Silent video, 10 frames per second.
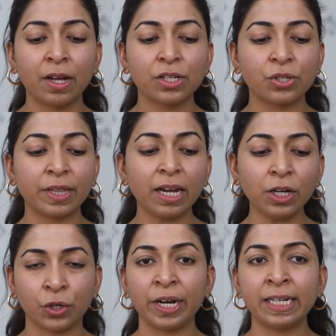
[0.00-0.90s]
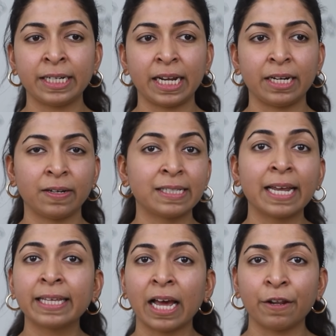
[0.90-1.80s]
so they are great in areas
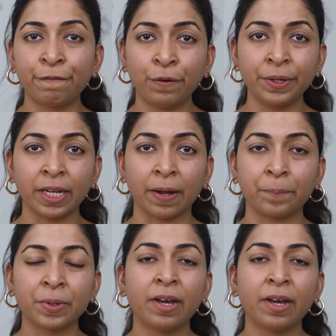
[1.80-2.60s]
like California.